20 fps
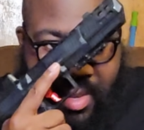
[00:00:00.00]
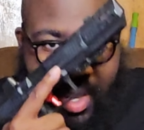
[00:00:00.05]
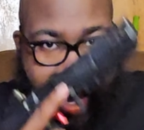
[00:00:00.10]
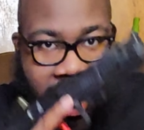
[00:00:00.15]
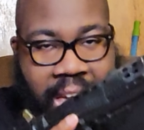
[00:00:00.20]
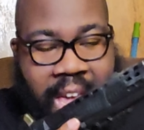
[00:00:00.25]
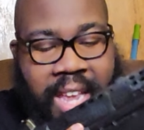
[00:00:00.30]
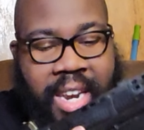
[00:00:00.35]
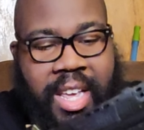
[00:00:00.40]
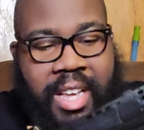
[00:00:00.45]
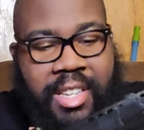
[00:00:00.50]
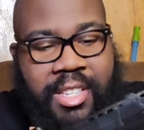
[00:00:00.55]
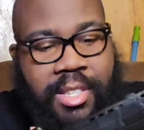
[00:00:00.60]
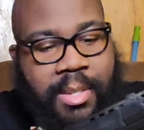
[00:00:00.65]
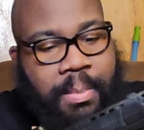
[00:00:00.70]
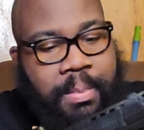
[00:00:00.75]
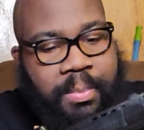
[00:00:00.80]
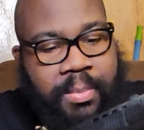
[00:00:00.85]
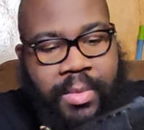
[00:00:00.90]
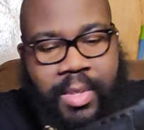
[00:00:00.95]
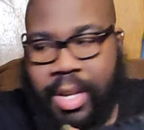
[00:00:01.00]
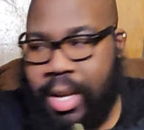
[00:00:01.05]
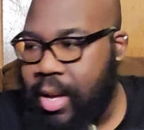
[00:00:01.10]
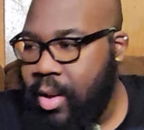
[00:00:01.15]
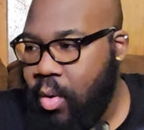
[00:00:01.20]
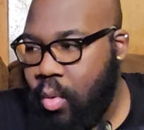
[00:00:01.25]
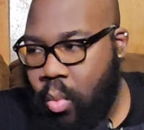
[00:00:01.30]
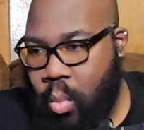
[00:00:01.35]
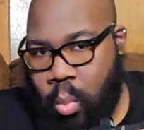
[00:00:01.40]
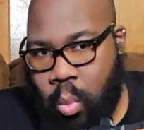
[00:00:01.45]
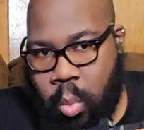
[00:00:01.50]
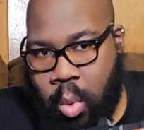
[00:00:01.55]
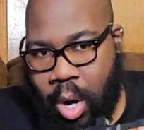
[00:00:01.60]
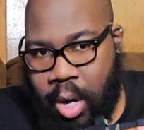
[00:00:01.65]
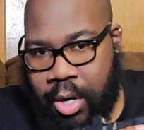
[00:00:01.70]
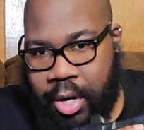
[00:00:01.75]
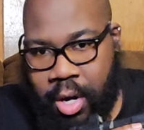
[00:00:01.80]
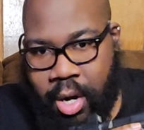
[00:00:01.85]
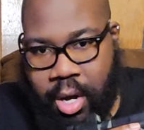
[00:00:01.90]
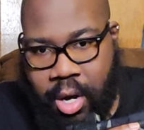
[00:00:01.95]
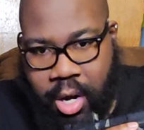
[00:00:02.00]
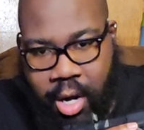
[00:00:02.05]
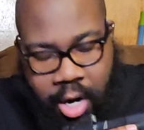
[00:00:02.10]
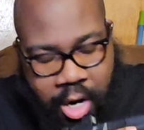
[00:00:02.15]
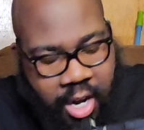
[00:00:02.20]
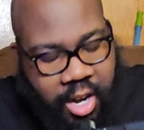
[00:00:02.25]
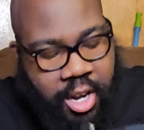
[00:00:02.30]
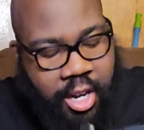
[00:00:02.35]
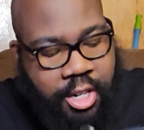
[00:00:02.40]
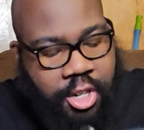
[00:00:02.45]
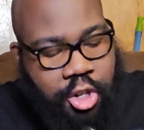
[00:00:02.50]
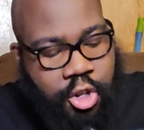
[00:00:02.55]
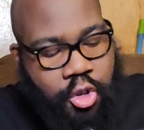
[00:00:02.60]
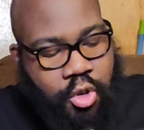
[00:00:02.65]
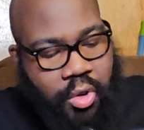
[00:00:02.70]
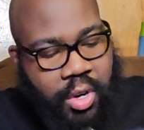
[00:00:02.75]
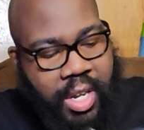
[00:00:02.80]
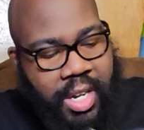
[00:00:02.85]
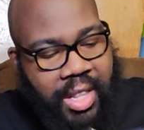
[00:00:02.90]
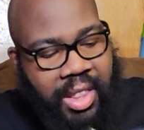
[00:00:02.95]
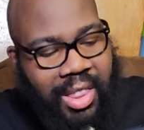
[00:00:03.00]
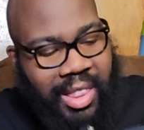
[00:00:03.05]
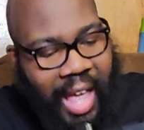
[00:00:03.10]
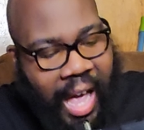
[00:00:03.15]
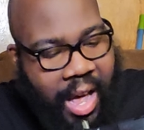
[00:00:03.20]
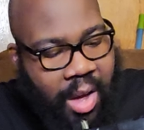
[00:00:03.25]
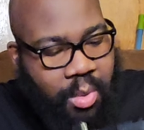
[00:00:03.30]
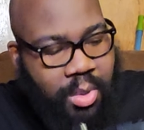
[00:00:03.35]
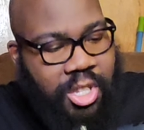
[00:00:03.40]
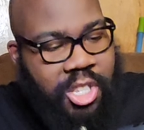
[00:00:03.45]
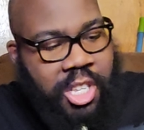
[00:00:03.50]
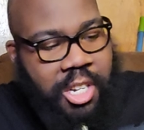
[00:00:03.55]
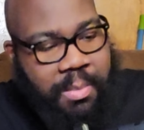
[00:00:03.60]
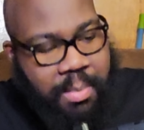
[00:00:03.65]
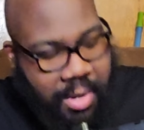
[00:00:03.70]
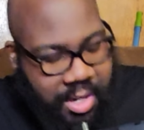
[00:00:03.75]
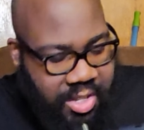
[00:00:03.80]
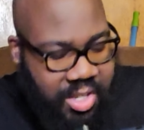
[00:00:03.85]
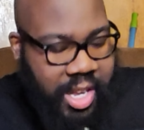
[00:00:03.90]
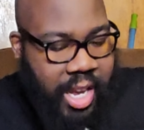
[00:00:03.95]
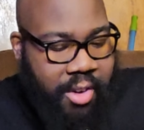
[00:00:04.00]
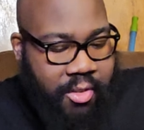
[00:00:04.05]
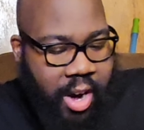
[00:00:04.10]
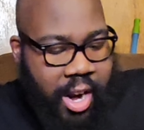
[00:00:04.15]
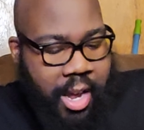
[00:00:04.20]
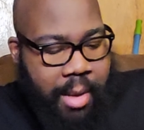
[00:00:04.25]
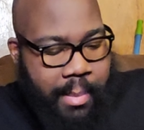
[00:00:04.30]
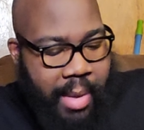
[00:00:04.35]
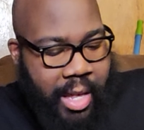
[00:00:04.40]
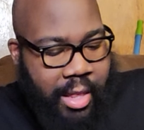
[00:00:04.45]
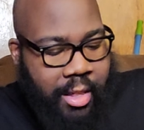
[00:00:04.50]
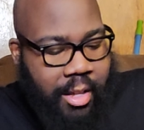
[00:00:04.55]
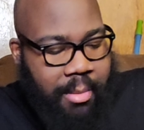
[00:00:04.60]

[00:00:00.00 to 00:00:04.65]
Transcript: Caniks, 100,000% recommend